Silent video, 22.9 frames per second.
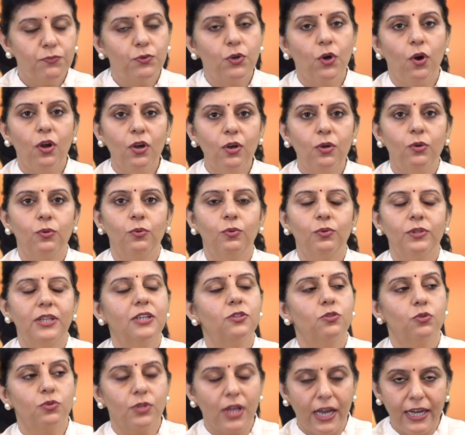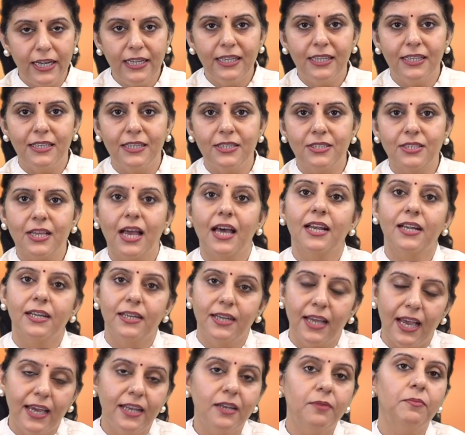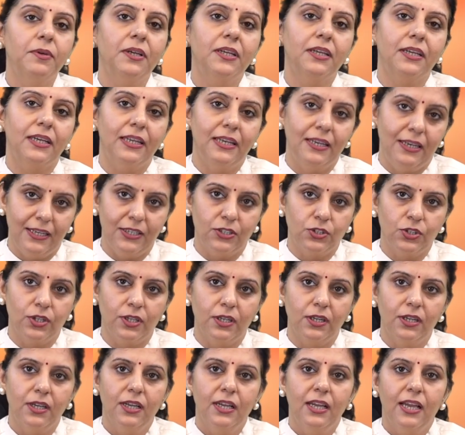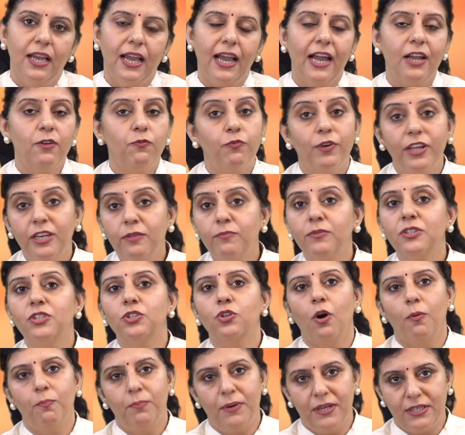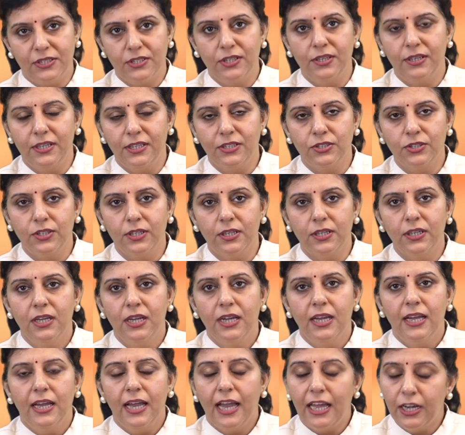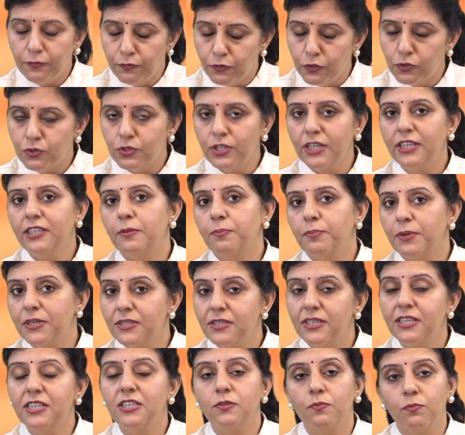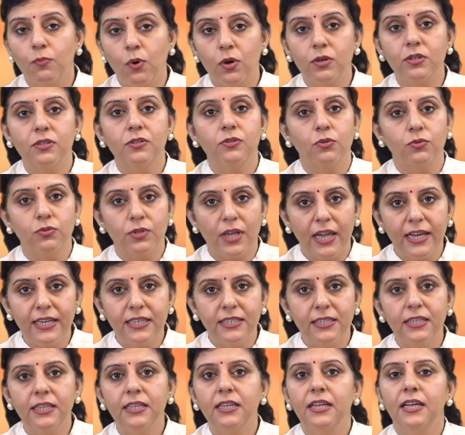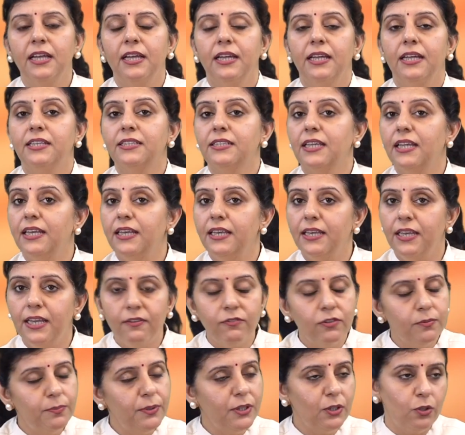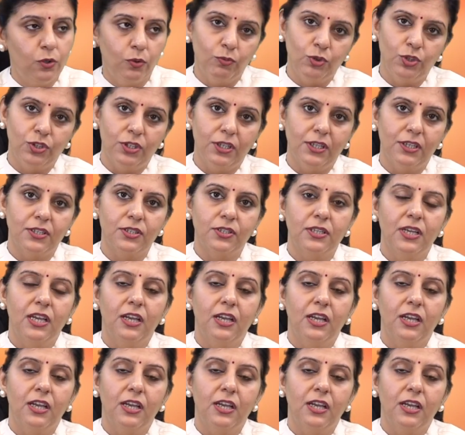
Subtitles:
we all know that societies are dynamic in nature and very much complex in nature. And if you see the present modern society, it can never be homogeneous.